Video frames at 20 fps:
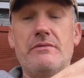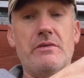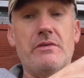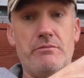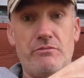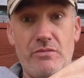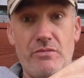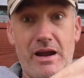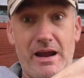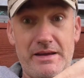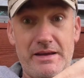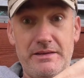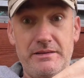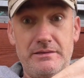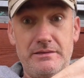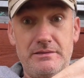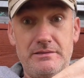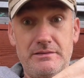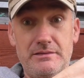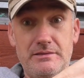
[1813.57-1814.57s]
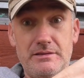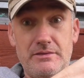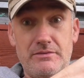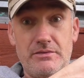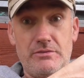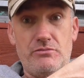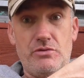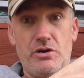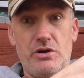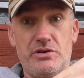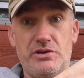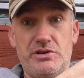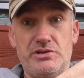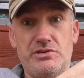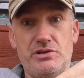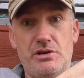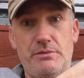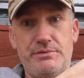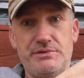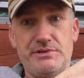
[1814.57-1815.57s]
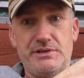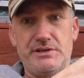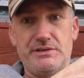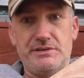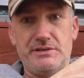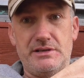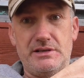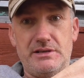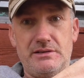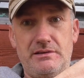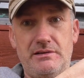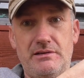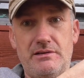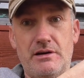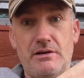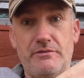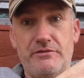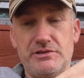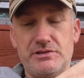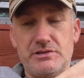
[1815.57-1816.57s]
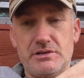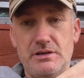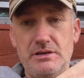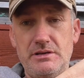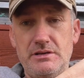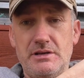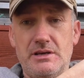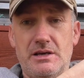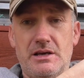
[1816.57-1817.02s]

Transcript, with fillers: If I'm right, if I'm wrong, it's the opposite side, obviously.